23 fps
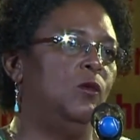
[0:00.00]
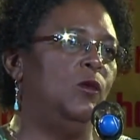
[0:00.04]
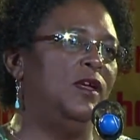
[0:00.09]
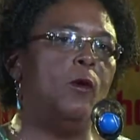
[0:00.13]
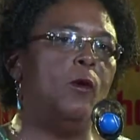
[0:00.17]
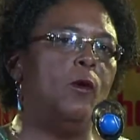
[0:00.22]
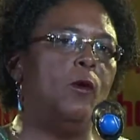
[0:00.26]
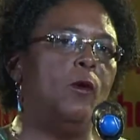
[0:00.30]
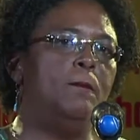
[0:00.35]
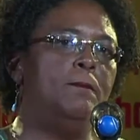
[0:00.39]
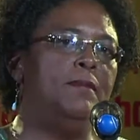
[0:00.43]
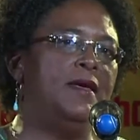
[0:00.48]

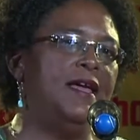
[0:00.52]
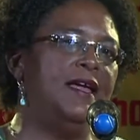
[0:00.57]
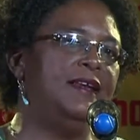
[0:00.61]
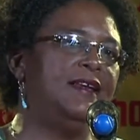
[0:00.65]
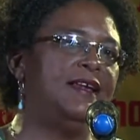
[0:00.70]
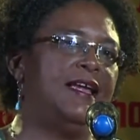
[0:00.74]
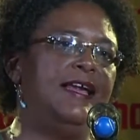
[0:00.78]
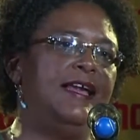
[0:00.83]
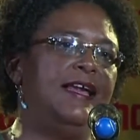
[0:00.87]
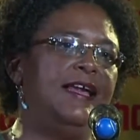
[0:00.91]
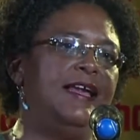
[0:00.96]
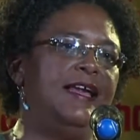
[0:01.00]
without
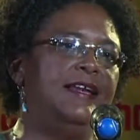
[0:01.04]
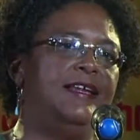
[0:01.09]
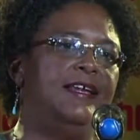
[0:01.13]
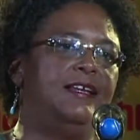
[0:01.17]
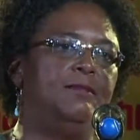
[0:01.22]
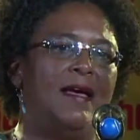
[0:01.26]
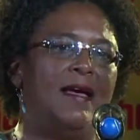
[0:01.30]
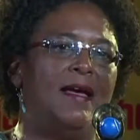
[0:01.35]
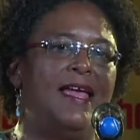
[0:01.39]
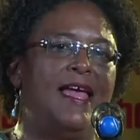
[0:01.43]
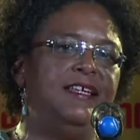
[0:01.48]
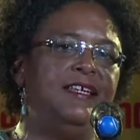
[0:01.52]
being
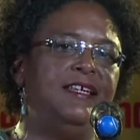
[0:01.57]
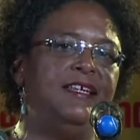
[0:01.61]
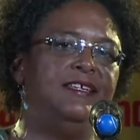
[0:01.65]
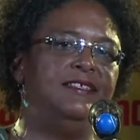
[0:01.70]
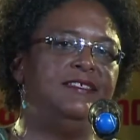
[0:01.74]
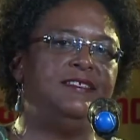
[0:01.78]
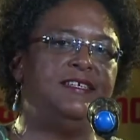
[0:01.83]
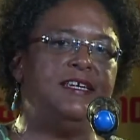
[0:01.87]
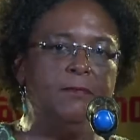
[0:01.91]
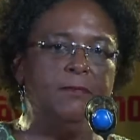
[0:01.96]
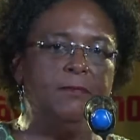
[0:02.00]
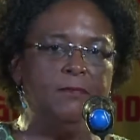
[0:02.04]
guided by any
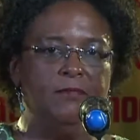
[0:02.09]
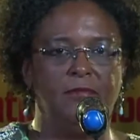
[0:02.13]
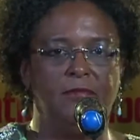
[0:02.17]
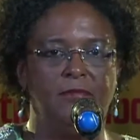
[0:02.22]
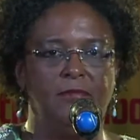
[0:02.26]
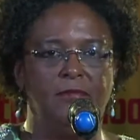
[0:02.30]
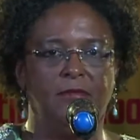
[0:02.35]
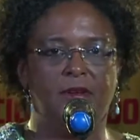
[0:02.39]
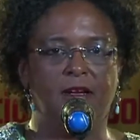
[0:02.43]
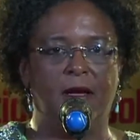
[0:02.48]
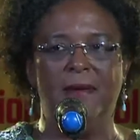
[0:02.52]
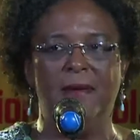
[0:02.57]
deep
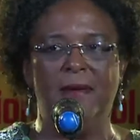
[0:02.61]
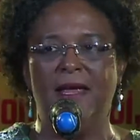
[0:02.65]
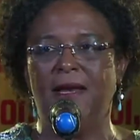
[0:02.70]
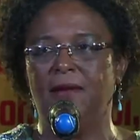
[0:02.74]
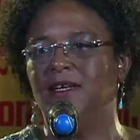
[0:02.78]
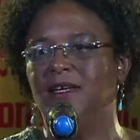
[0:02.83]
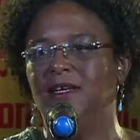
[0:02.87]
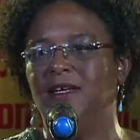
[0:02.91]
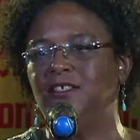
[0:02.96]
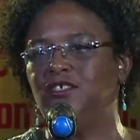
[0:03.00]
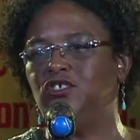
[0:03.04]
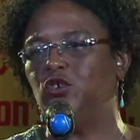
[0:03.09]

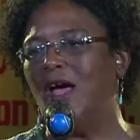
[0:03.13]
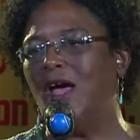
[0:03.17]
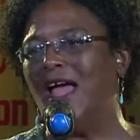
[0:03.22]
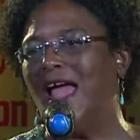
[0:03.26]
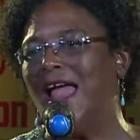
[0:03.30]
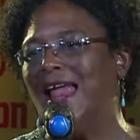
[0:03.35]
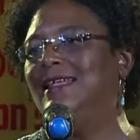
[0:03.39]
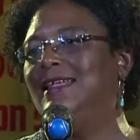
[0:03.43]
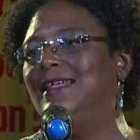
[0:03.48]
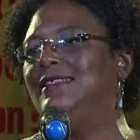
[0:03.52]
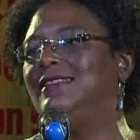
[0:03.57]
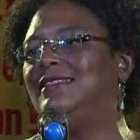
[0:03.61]
commitment to
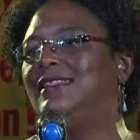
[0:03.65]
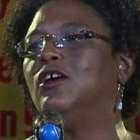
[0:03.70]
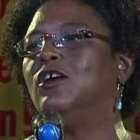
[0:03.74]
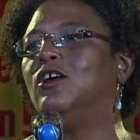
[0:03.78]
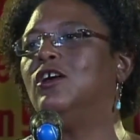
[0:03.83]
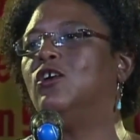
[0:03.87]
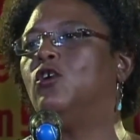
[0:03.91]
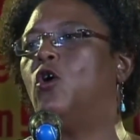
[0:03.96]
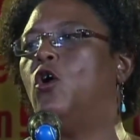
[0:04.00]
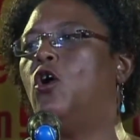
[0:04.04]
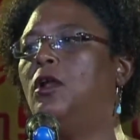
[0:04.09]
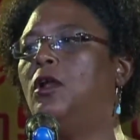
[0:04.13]

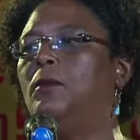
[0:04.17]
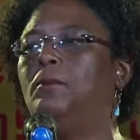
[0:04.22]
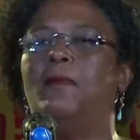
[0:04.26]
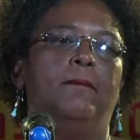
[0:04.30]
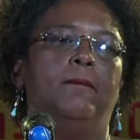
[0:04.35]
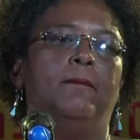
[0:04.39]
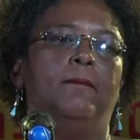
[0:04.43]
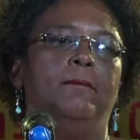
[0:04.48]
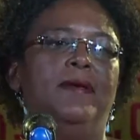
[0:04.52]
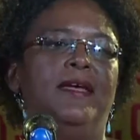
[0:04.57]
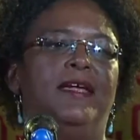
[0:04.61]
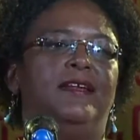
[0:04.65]
anything called
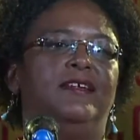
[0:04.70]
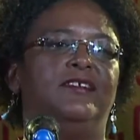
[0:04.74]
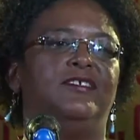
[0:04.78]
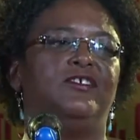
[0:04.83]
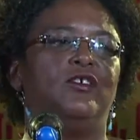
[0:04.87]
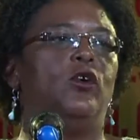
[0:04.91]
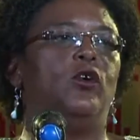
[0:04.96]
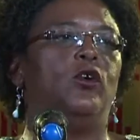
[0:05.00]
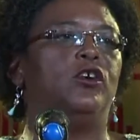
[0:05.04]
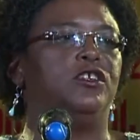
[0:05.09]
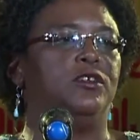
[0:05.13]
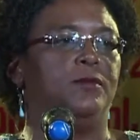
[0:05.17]

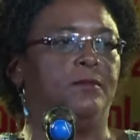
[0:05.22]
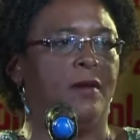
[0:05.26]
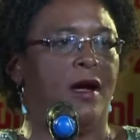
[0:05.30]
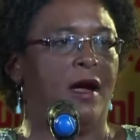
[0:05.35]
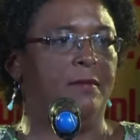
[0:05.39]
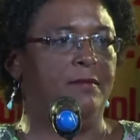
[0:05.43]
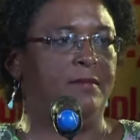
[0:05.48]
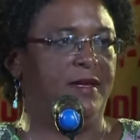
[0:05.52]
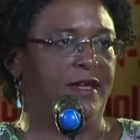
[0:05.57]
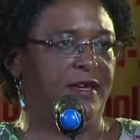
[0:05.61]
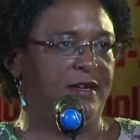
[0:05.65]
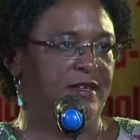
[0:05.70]
Barbados or to
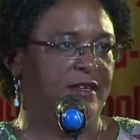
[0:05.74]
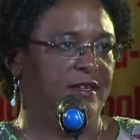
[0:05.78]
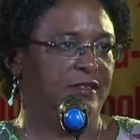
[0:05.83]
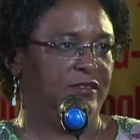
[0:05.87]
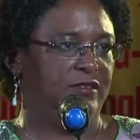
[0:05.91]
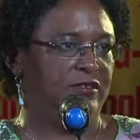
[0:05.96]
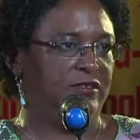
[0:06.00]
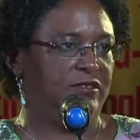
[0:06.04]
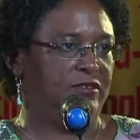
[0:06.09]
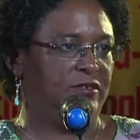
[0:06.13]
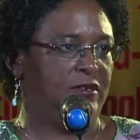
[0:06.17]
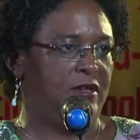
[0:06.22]

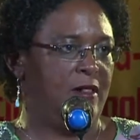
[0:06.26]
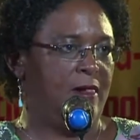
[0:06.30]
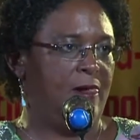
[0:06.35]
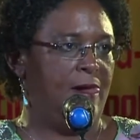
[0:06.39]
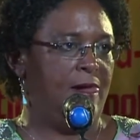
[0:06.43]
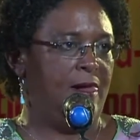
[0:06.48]
Barbadians.